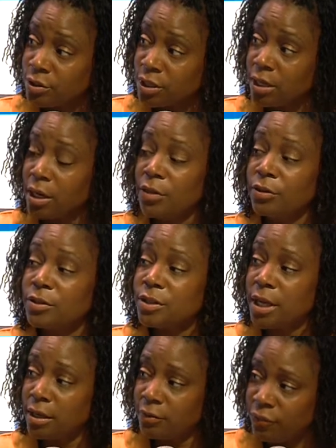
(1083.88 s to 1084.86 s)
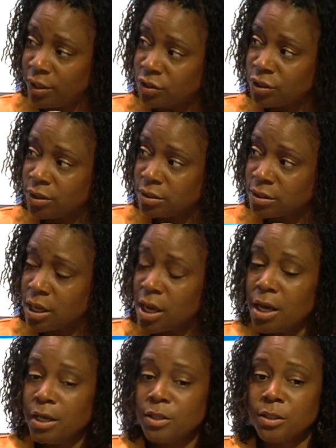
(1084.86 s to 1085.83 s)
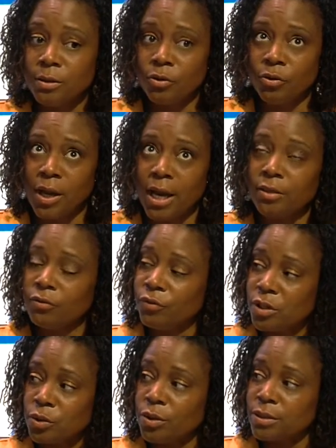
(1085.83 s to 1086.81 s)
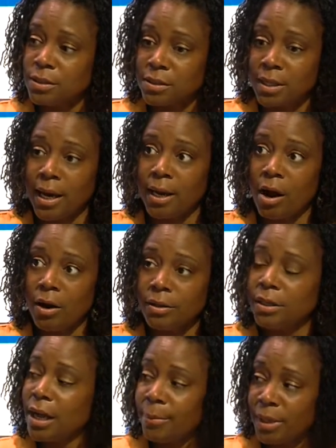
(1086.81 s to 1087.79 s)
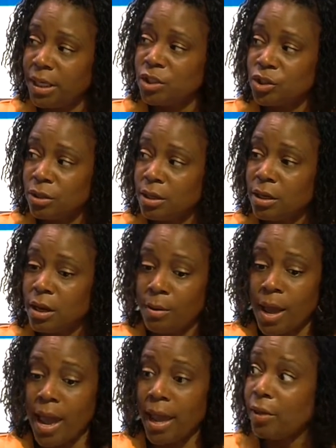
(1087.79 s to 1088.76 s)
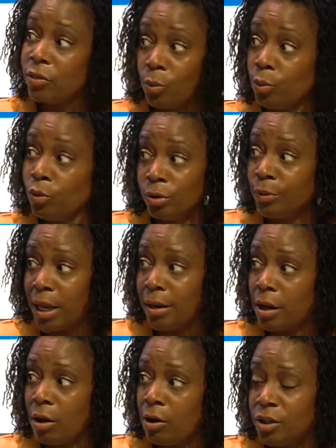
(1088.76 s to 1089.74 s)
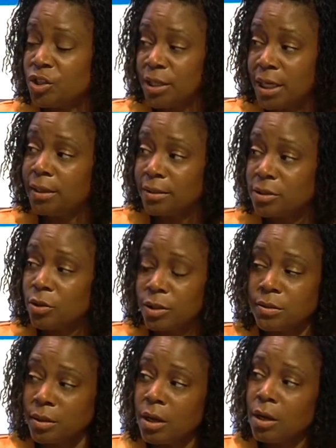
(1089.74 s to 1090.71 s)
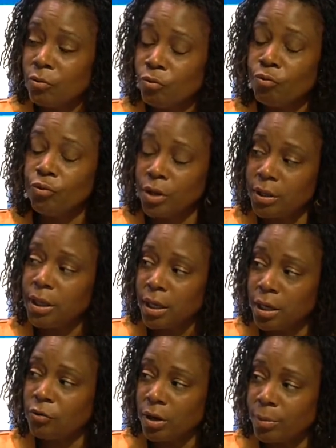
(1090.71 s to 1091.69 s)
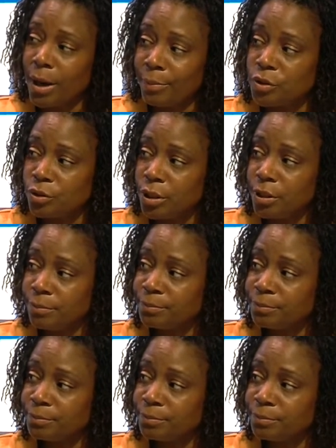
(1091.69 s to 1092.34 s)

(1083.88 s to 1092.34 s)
and other state conventions to create the resources that our denomination and the world at large needs. So it's really an incredible opportunity.